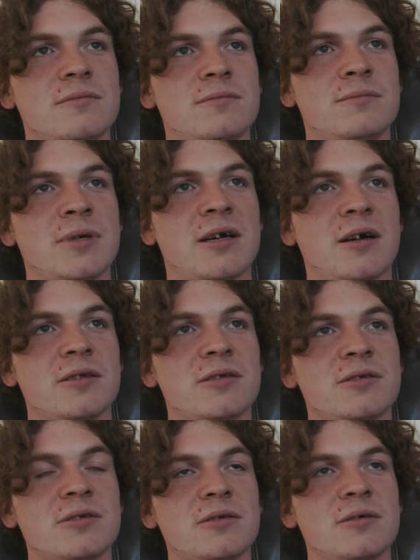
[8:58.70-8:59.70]

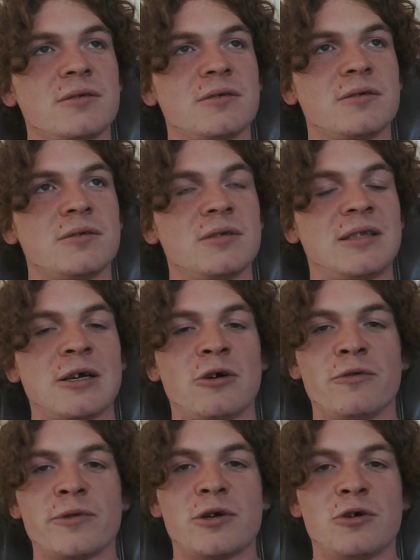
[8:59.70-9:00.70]
Because the
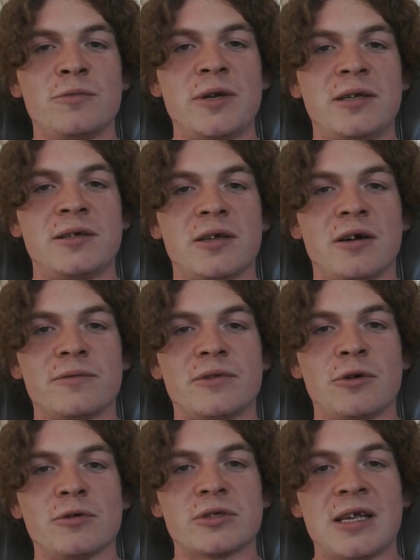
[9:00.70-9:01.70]
overcoming of
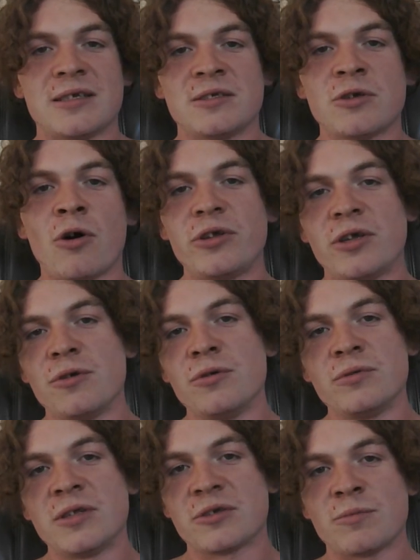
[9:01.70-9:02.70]
those, it's not you
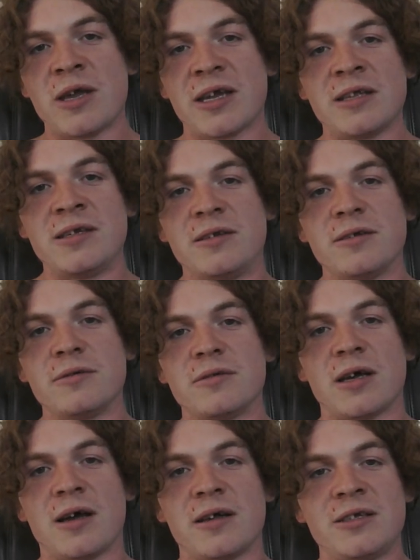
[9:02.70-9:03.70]
that's making you do that.